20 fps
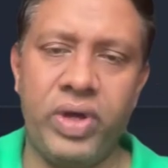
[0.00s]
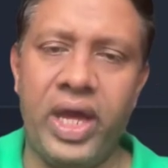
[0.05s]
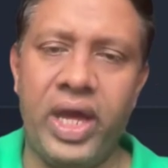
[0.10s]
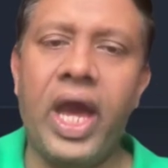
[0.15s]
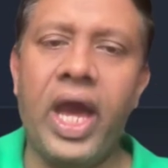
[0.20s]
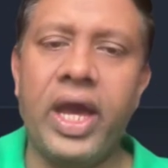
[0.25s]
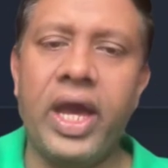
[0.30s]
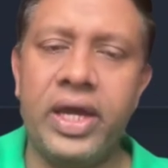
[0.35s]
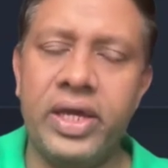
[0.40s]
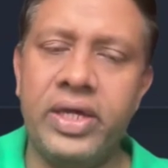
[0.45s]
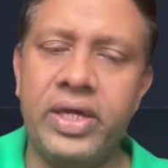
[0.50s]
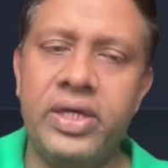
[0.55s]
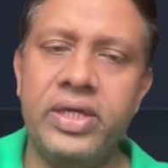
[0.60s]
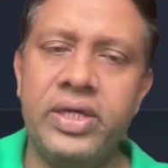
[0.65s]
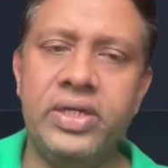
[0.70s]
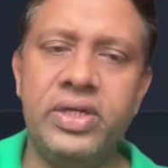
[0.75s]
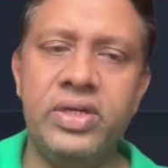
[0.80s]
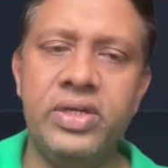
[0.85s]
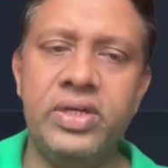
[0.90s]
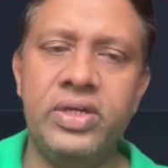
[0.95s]
AI.
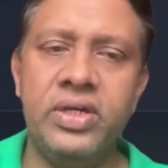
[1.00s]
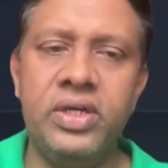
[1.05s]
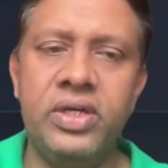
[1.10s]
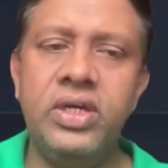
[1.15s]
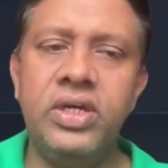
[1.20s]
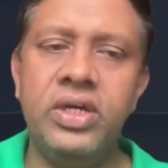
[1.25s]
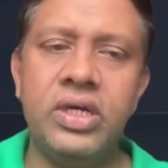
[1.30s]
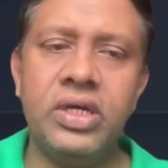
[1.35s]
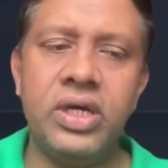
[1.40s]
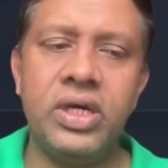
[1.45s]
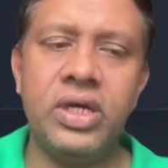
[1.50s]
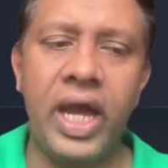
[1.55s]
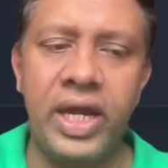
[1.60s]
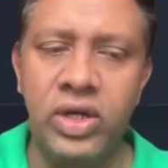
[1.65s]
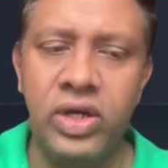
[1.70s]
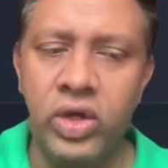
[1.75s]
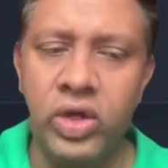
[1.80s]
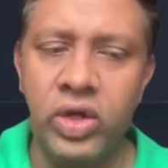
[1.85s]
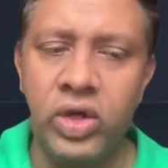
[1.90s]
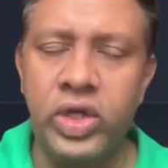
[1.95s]
I
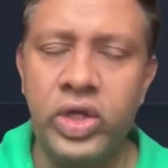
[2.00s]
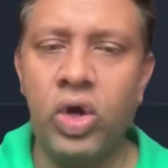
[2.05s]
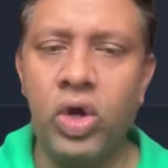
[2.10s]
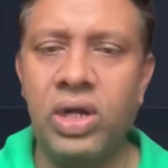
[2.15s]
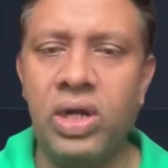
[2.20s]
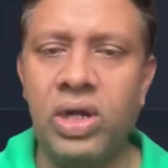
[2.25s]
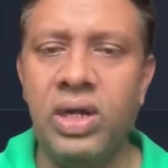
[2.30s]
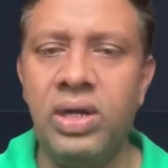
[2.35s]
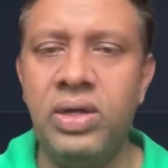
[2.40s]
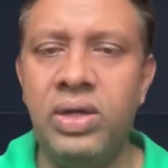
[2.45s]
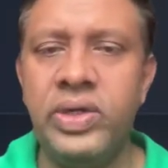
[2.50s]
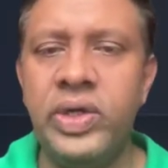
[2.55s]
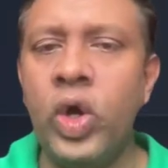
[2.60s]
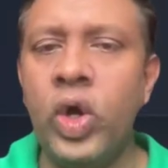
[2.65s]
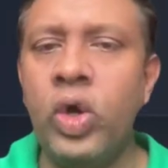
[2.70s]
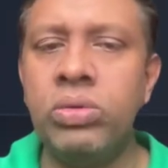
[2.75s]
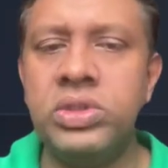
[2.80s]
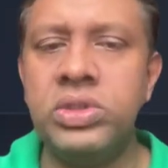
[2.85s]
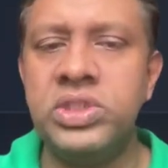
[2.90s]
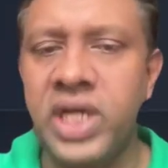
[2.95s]
know you all
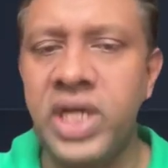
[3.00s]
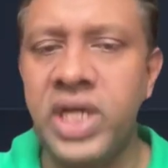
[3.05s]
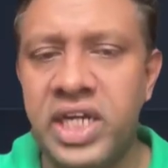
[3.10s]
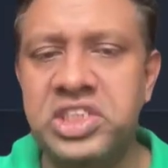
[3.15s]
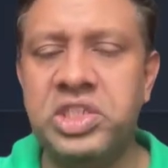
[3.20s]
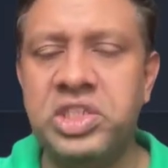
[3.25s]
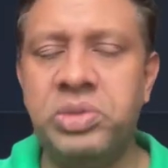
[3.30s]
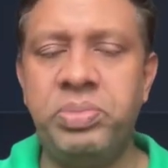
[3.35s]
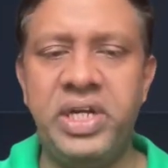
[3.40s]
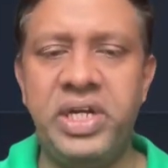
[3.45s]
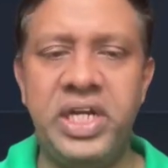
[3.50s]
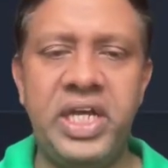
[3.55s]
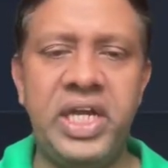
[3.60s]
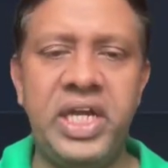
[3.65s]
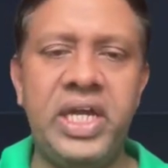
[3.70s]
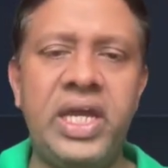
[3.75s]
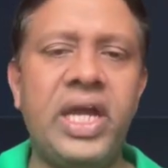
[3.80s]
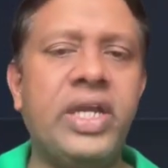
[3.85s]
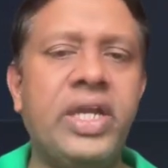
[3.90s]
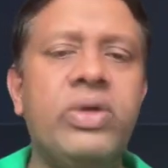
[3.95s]
know
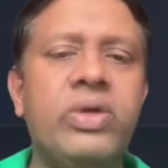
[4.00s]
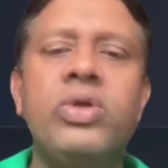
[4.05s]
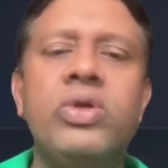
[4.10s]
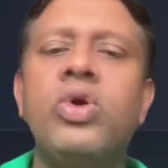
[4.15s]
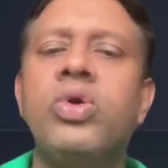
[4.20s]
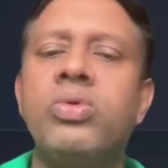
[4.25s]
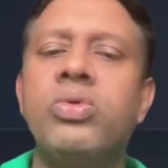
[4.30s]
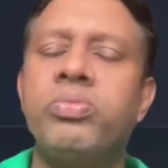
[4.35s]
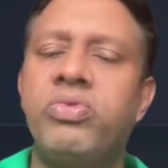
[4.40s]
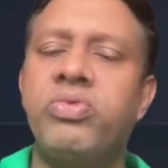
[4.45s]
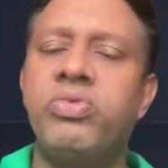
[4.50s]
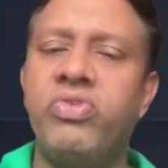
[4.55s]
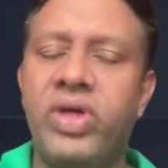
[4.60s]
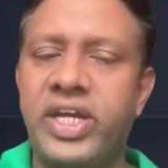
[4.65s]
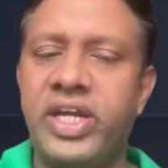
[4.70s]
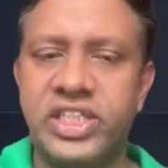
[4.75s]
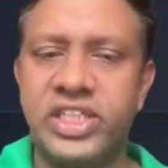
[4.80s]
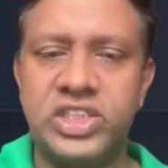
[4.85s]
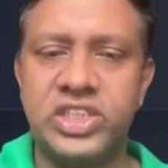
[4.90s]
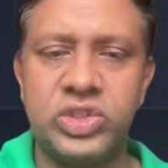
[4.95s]
ChatGPT and you know
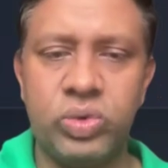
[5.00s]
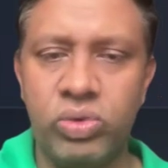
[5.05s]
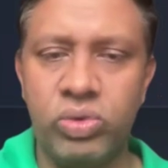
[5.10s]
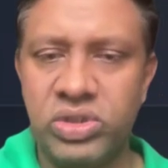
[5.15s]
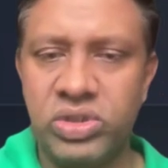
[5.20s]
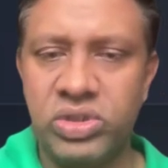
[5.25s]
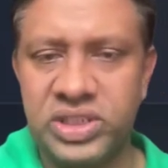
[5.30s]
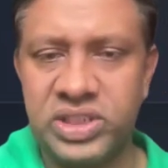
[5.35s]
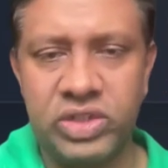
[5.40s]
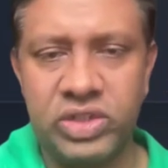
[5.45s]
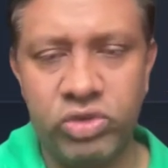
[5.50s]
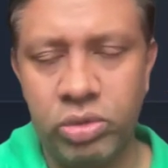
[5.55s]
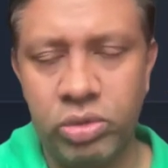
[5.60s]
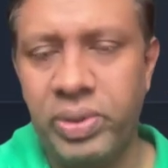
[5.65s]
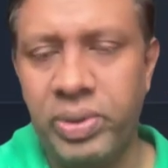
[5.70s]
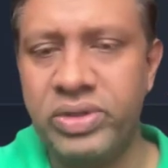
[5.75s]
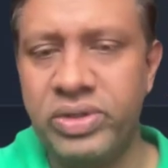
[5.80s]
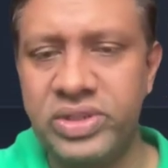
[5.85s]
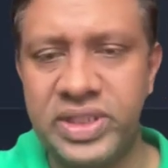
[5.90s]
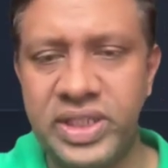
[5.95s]
various tools that you will
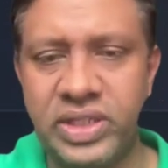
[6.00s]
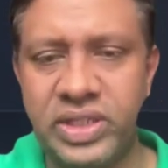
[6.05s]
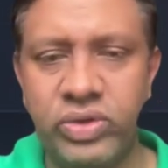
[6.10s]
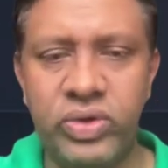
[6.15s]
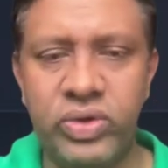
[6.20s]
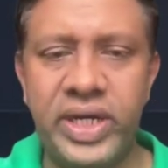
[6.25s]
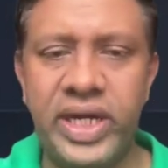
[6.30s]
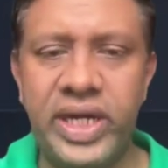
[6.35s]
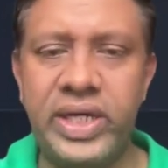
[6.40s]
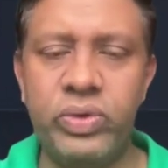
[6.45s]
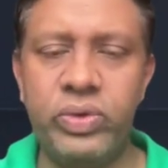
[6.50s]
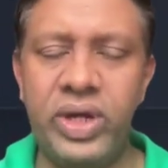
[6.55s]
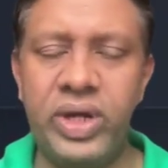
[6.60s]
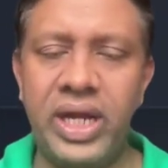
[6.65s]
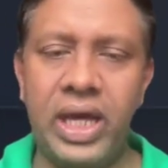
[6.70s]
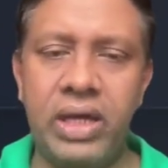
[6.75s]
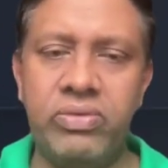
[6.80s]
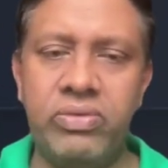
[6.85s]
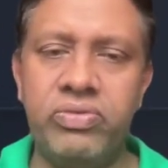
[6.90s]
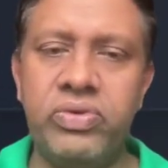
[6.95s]
be using in your day-to-day
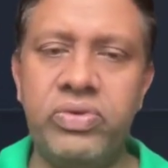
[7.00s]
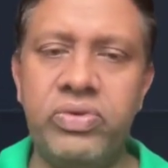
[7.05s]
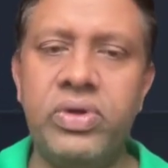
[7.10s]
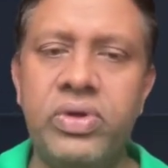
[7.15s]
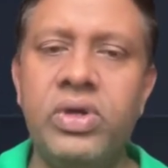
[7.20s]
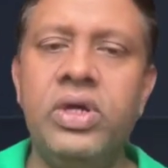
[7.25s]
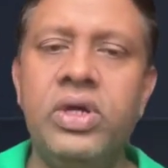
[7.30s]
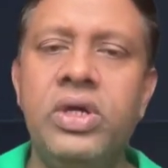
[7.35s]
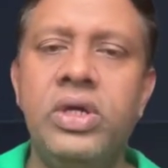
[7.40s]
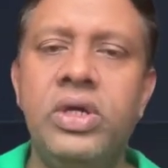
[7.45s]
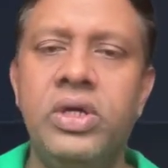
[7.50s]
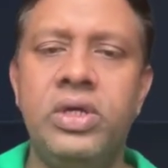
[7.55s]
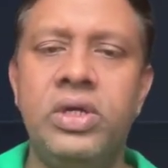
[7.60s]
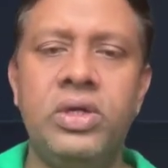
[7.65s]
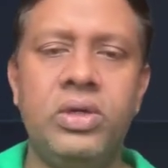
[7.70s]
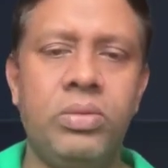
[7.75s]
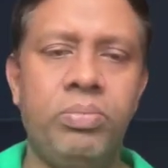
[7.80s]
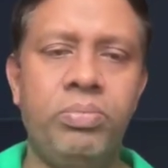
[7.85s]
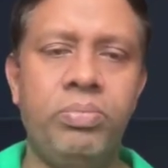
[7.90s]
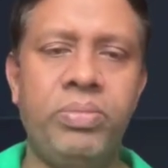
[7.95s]
life.
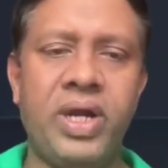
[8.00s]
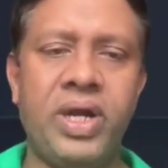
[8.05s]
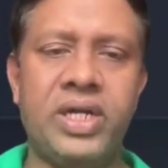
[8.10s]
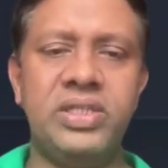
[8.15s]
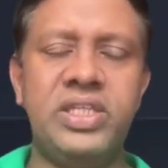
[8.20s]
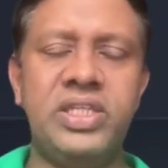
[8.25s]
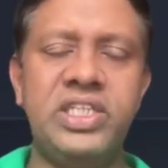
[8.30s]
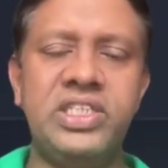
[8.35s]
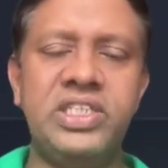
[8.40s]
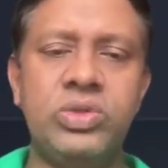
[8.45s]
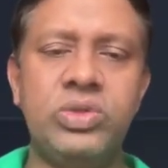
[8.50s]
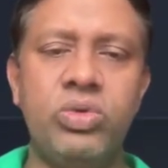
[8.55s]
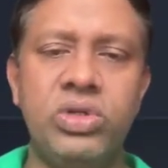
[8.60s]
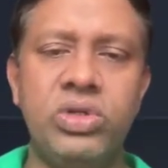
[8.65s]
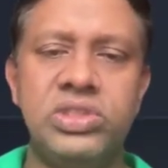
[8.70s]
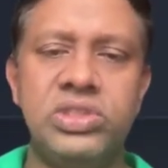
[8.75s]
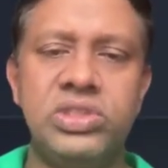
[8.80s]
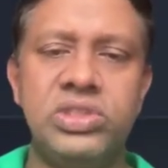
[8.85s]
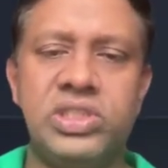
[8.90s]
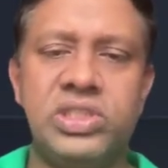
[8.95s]
But this
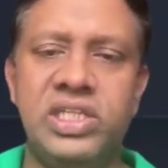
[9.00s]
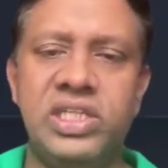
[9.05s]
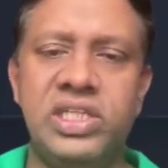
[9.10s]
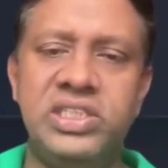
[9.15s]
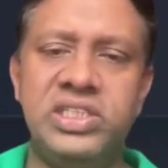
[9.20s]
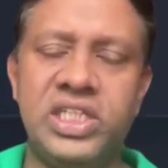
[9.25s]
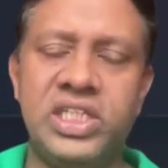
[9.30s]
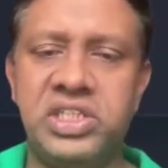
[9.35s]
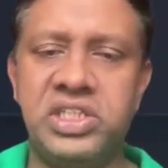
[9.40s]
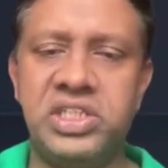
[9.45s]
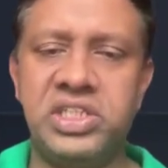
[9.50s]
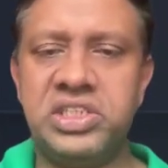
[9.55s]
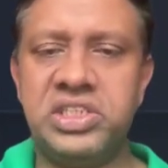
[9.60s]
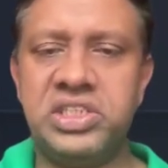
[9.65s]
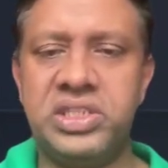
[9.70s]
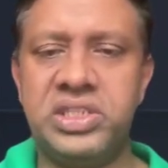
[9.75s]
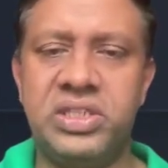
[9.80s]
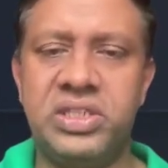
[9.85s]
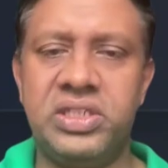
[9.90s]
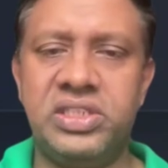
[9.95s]
course is just a
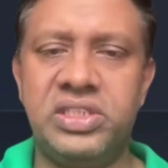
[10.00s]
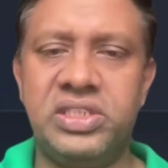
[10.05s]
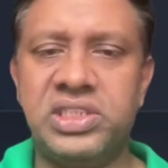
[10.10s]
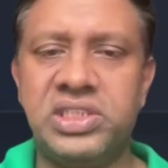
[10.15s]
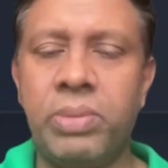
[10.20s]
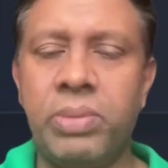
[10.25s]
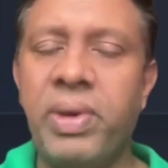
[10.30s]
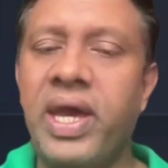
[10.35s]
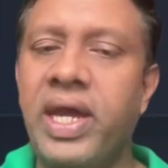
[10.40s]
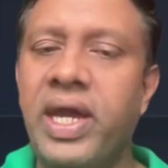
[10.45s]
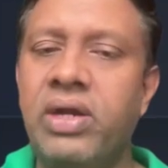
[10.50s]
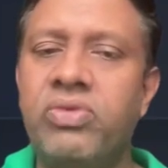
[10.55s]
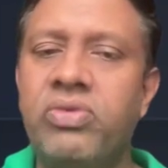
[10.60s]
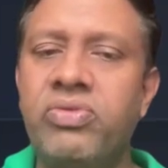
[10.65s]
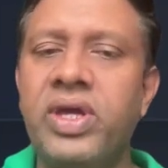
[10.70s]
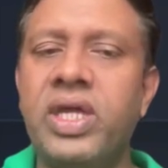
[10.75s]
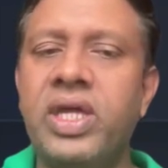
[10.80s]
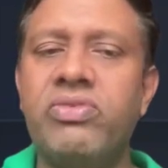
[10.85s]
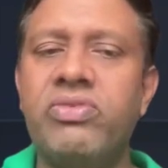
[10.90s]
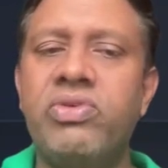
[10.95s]
step ahead
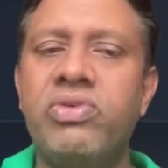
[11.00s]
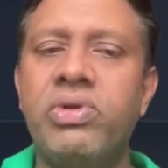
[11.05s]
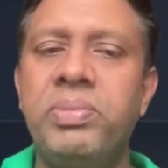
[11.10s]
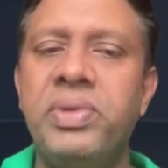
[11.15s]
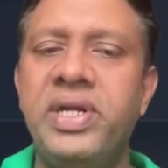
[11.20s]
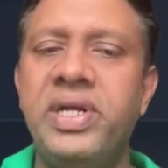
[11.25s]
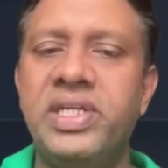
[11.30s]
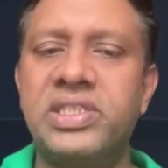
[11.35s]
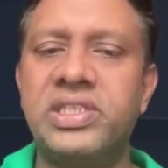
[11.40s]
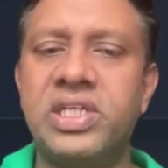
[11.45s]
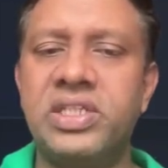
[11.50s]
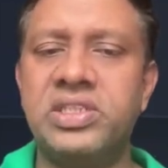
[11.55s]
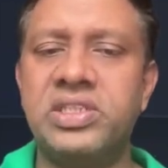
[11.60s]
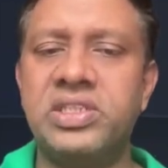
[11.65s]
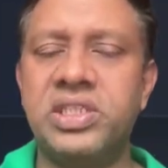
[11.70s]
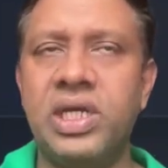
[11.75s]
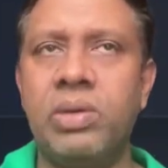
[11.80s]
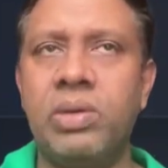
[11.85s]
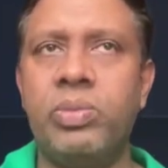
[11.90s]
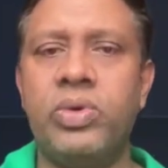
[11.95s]
where we will be
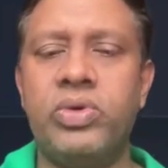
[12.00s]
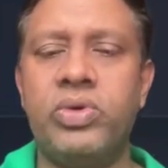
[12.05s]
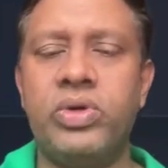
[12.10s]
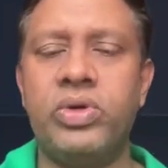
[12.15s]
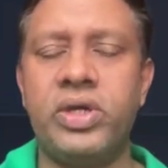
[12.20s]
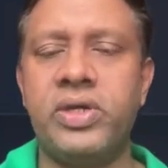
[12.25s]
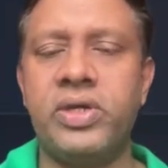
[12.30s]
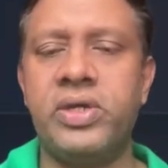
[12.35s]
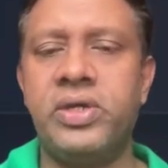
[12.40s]
discussing about